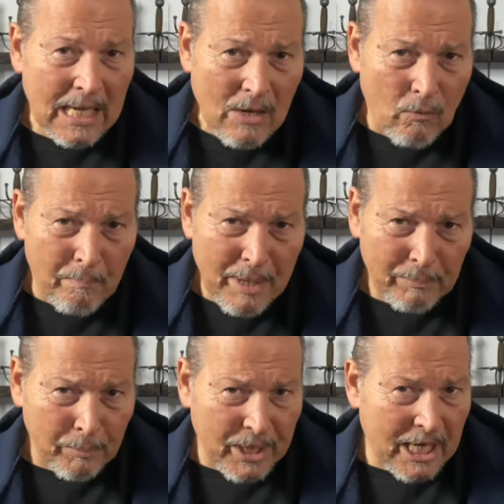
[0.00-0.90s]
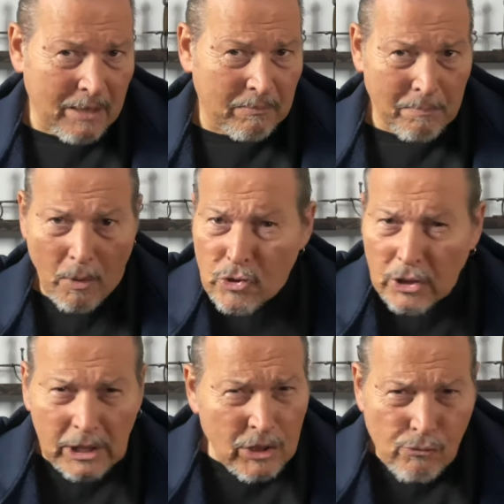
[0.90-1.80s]
When people become
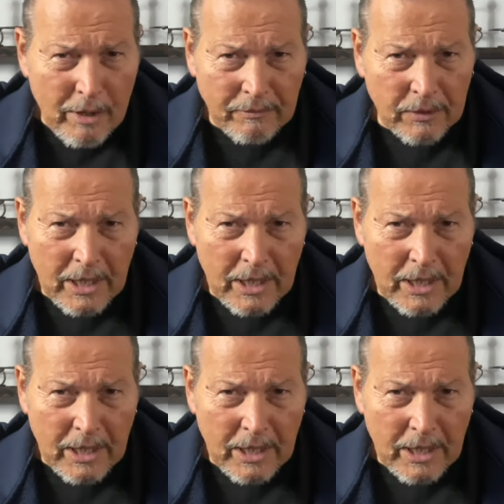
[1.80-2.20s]
emotionally driven,